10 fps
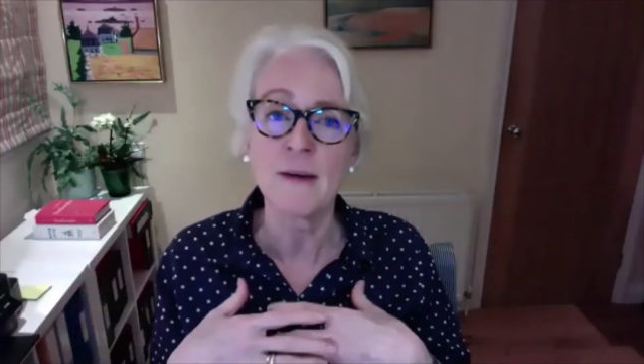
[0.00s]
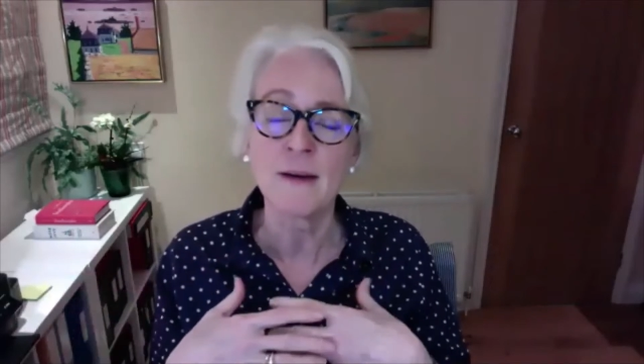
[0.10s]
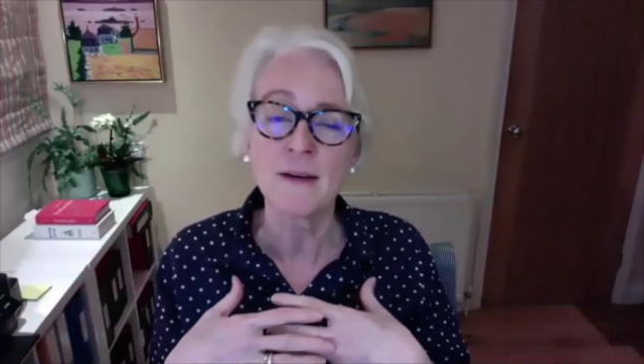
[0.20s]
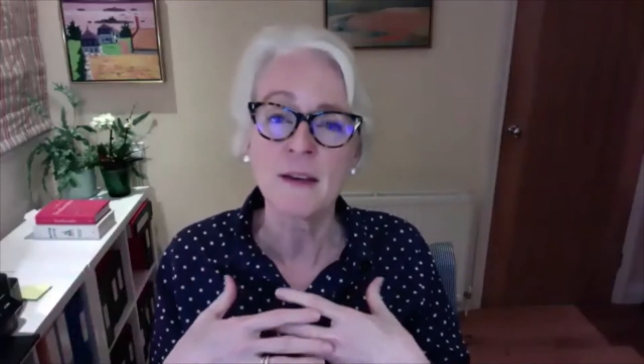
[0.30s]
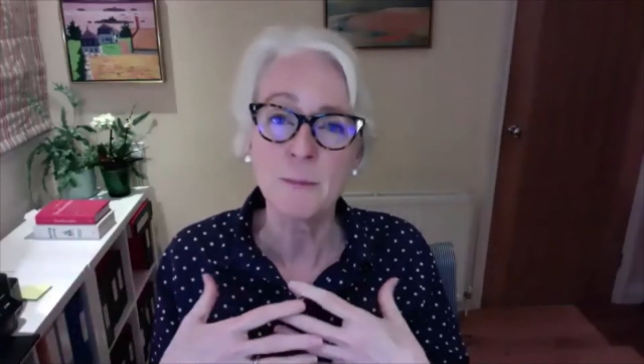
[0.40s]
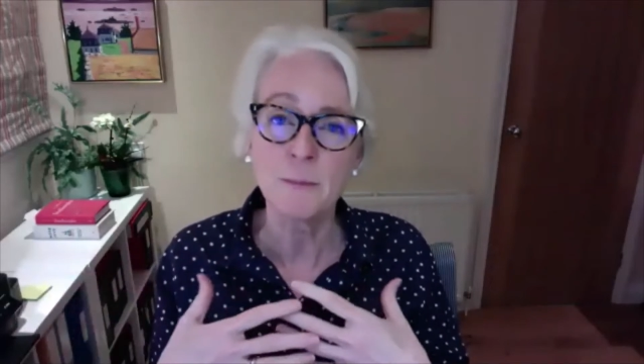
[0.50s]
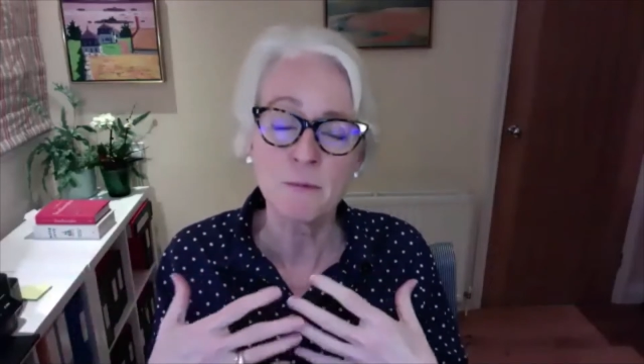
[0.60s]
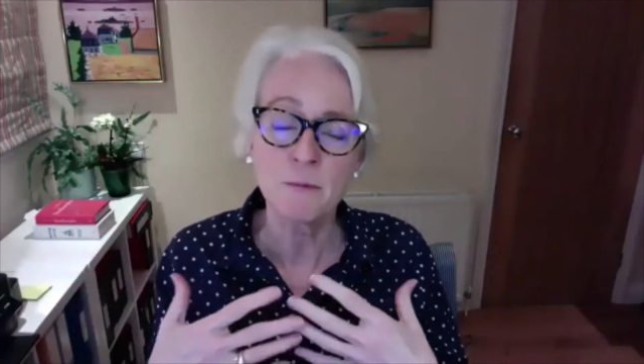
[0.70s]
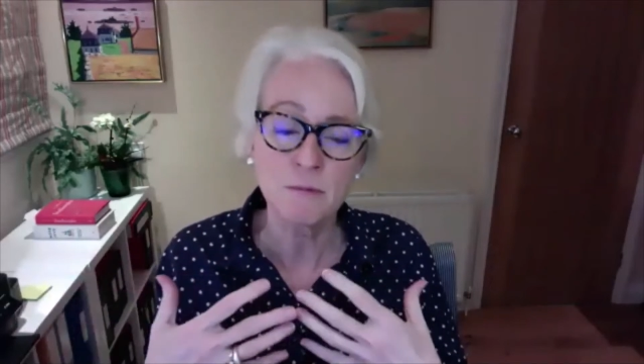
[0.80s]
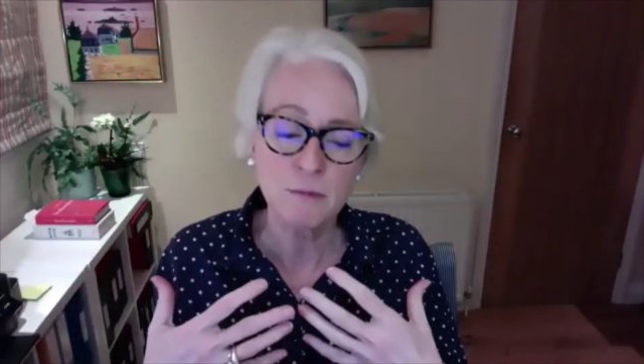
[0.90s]
keep
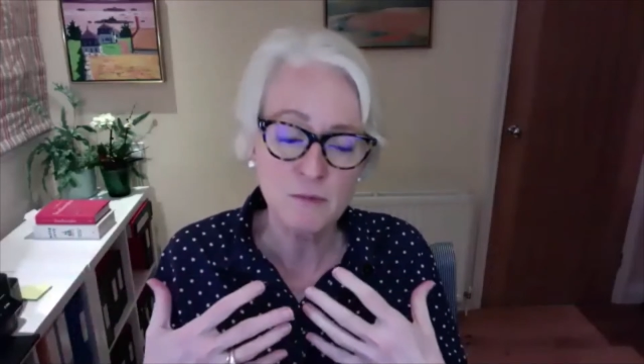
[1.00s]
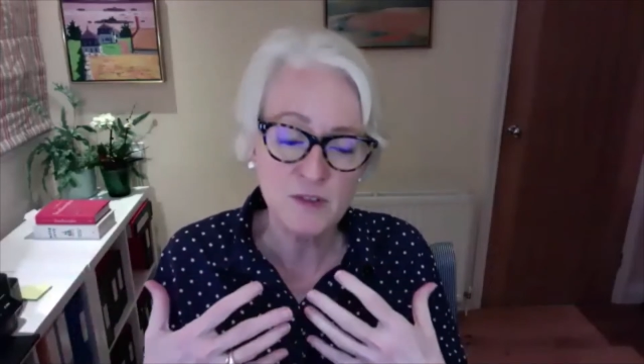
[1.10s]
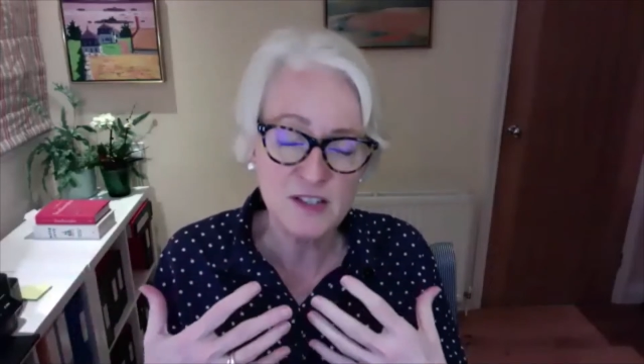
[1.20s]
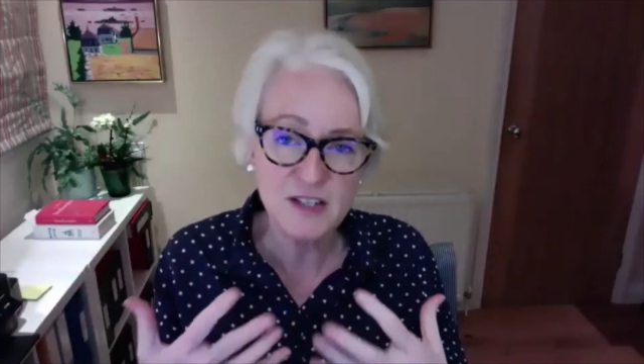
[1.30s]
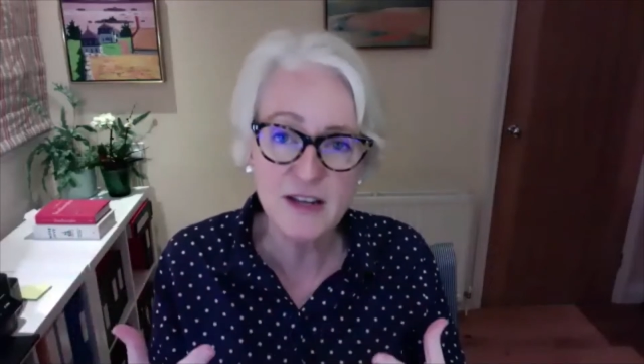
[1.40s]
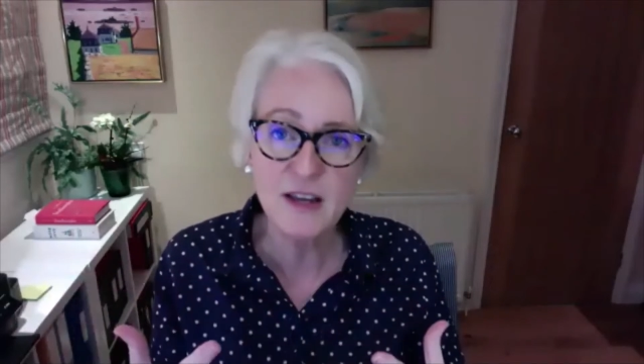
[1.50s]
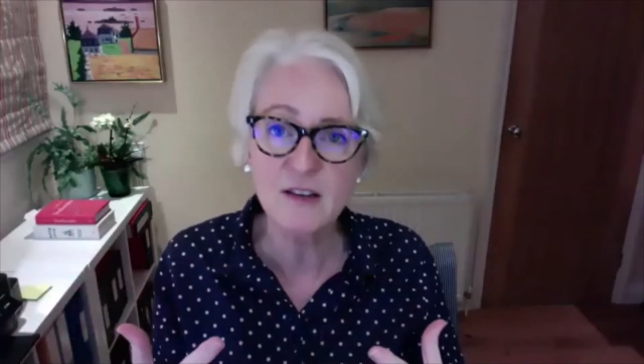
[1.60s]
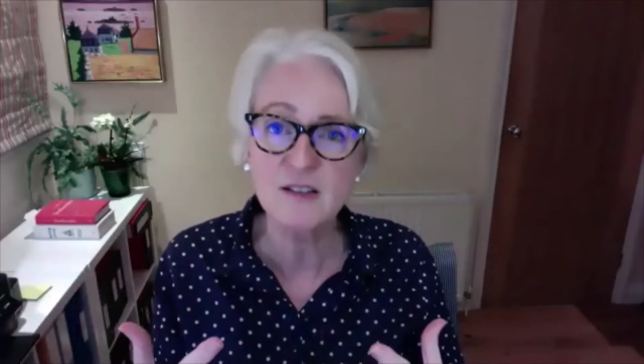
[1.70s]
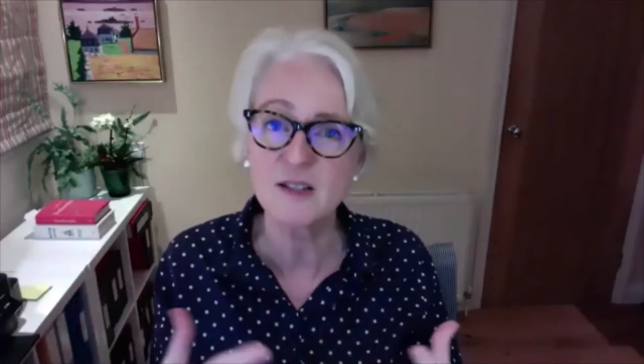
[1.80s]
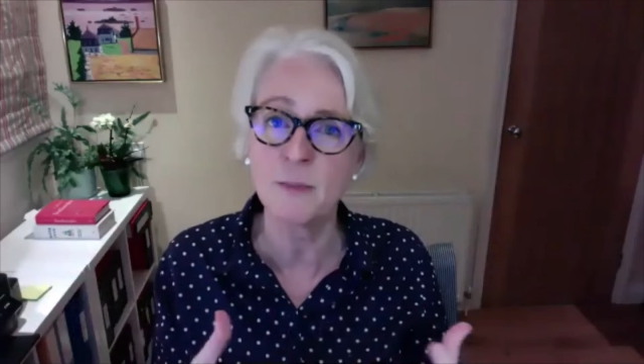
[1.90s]
seeking
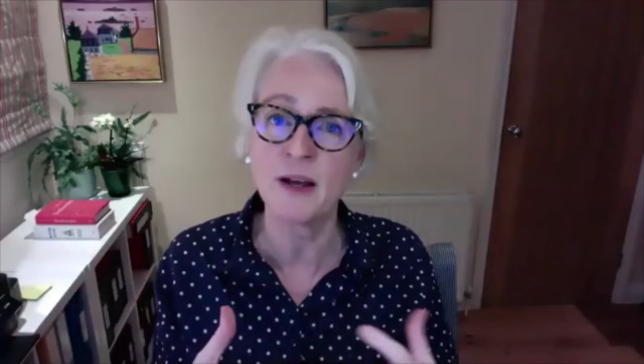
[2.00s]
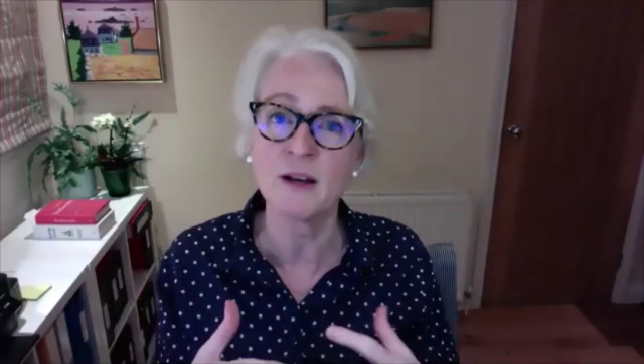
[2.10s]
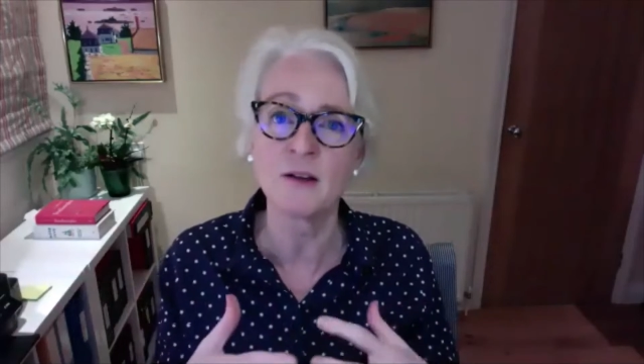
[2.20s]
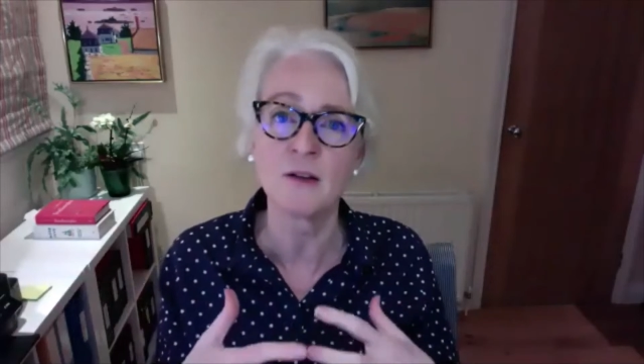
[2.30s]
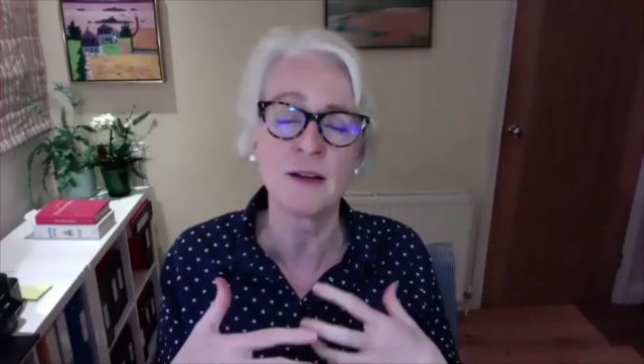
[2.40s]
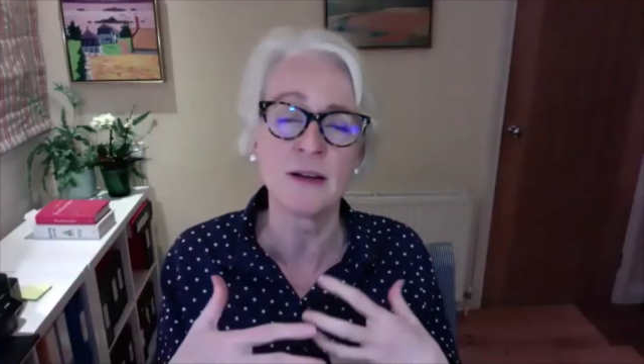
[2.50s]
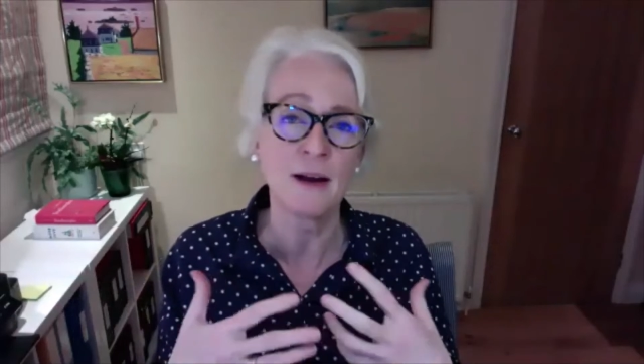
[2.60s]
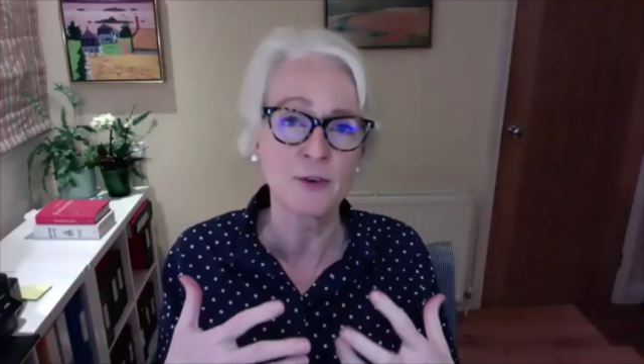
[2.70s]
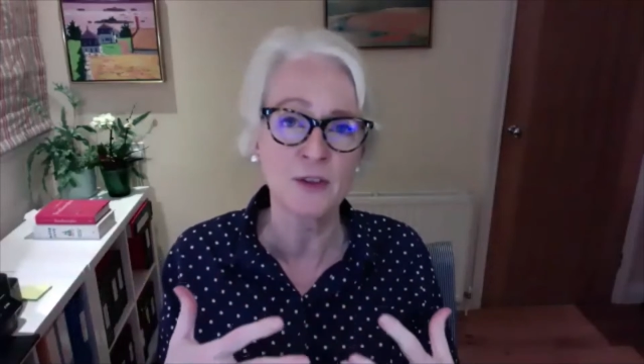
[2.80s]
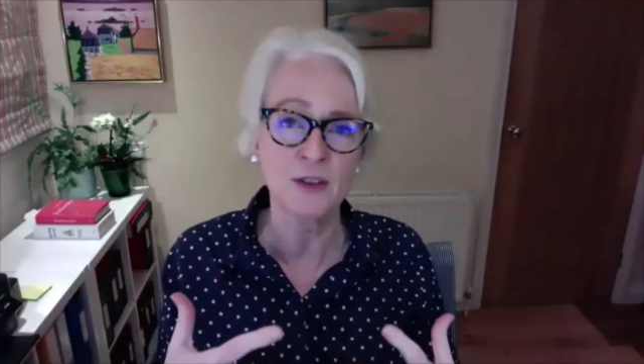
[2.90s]
smell in
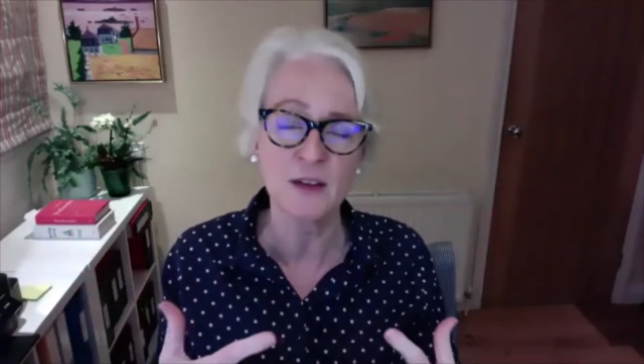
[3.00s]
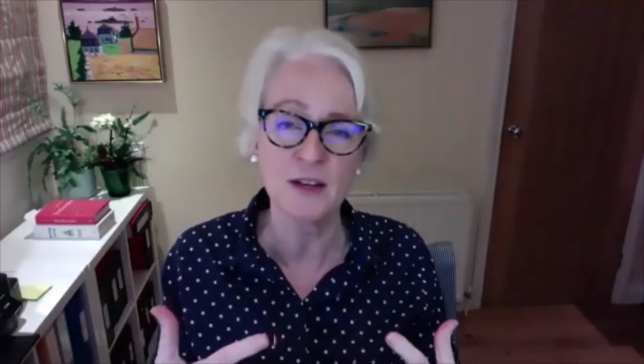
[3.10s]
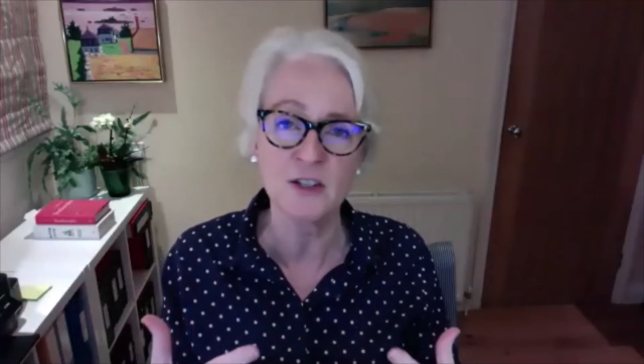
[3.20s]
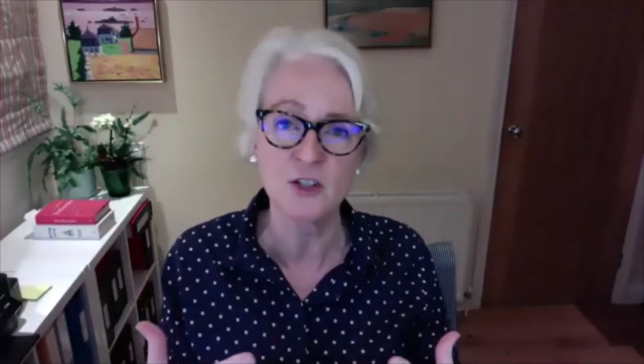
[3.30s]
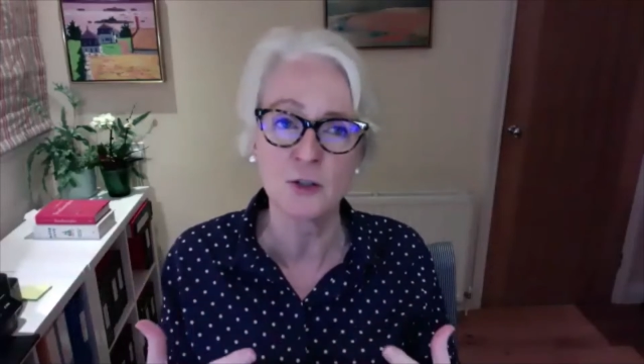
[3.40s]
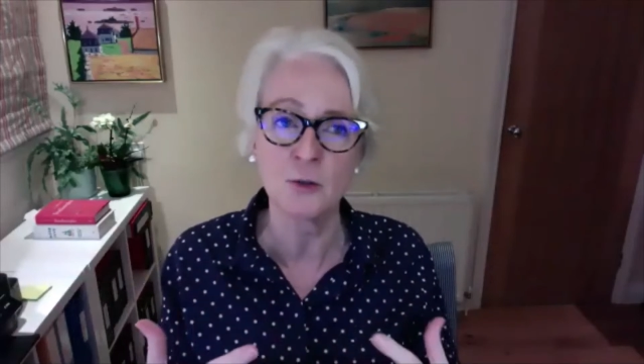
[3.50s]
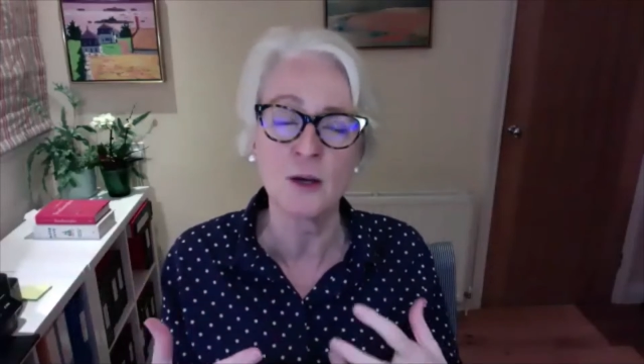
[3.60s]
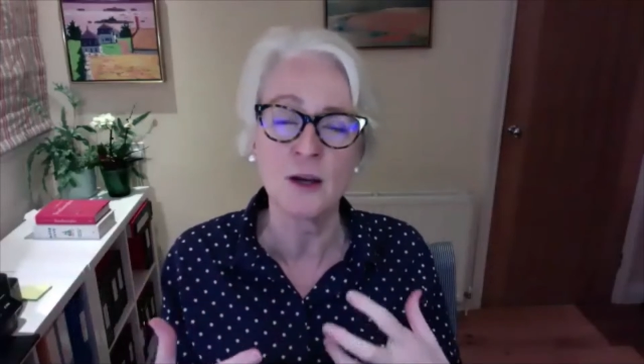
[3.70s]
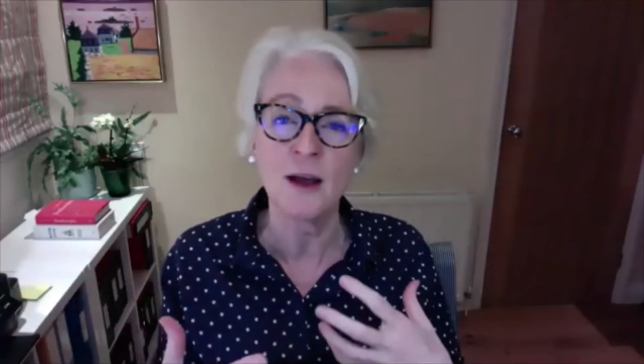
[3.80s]
everything they do.